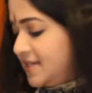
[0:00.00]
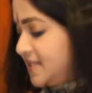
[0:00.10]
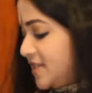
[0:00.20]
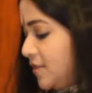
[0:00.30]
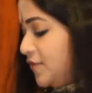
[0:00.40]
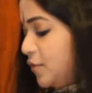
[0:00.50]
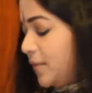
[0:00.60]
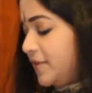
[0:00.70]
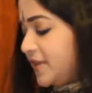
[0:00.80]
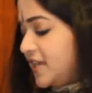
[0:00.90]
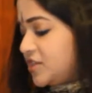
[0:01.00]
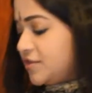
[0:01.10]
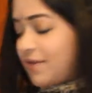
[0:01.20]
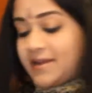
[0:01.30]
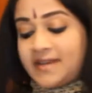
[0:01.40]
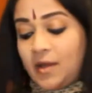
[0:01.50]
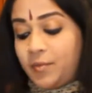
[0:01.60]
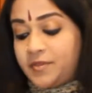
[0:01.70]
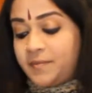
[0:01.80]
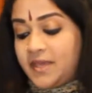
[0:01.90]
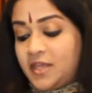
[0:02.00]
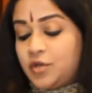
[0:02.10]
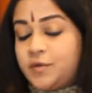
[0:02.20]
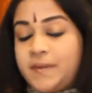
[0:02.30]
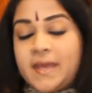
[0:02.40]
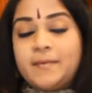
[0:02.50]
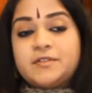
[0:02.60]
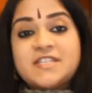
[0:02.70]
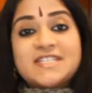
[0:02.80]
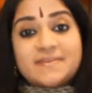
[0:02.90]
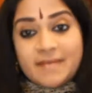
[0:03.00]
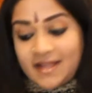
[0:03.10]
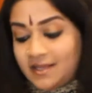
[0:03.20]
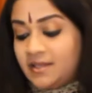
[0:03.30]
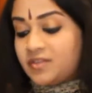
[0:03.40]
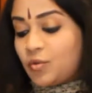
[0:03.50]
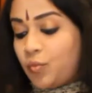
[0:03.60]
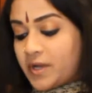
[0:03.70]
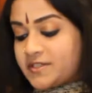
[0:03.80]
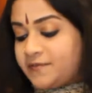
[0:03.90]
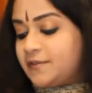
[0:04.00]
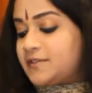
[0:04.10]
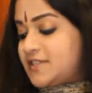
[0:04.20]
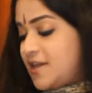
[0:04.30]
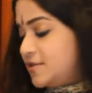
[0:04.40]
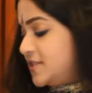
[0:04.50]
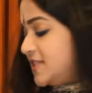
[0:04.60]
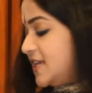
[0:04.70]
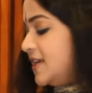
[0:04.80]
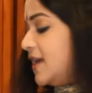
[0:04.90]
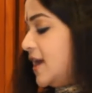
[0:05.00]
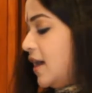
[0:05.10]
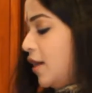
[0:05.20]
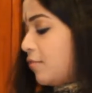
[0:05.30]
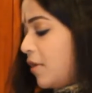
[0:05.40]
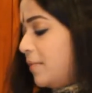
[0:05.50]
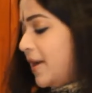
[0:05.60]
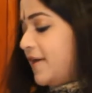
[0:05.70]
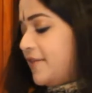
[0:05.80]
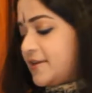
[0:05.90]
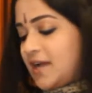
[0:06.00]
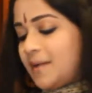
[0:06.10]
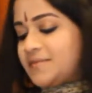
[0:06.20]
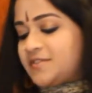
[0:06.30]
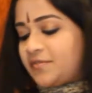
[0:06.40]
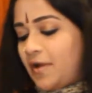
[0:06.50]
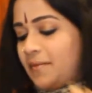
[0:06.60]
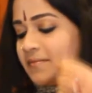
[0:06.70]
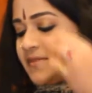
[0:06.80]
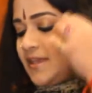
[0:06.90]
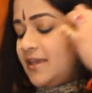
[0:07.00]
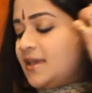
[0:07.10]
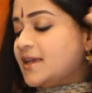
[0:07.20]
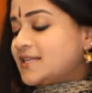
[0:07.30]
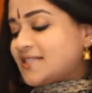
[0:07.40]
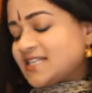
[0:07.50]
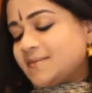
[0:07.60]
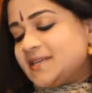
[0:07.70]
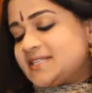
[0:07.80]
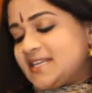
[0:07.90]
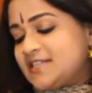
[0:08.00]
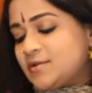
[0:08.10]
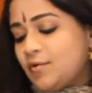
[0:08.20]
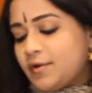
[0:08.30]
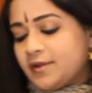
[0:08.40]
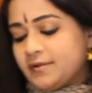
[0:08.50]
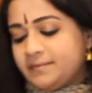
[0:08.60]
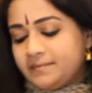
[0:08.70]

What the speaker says: So if you were in the kitchen right now with me, you would be able to smell the wonderful toasty aroma that comes from the sesame seed oil.